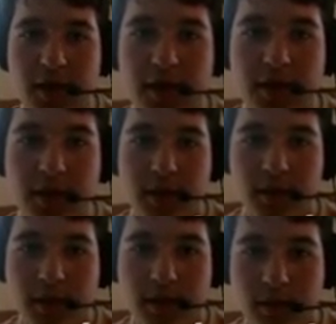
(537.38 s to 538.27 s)

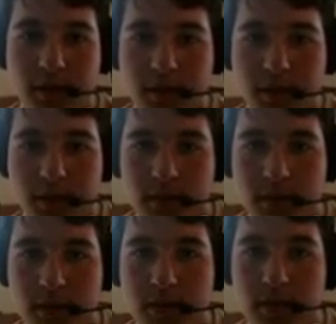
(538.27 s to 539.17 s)

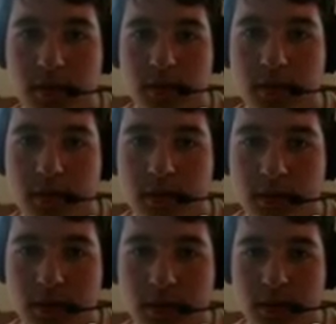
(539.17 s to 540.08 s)

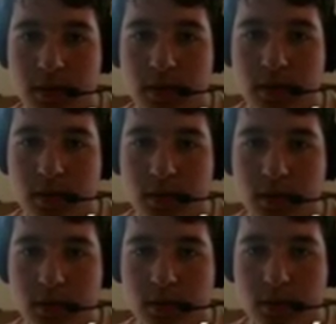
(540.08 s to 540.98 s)

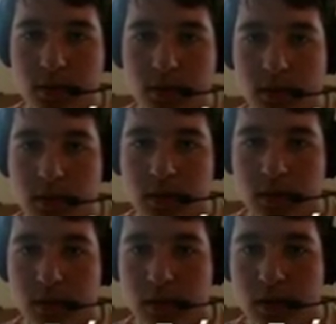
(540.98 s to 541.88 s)

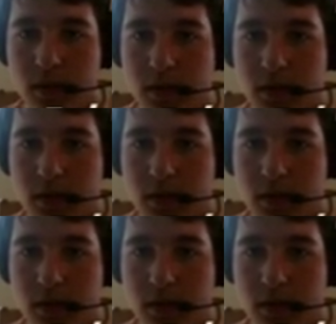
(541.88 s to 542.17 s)
Nothing is said.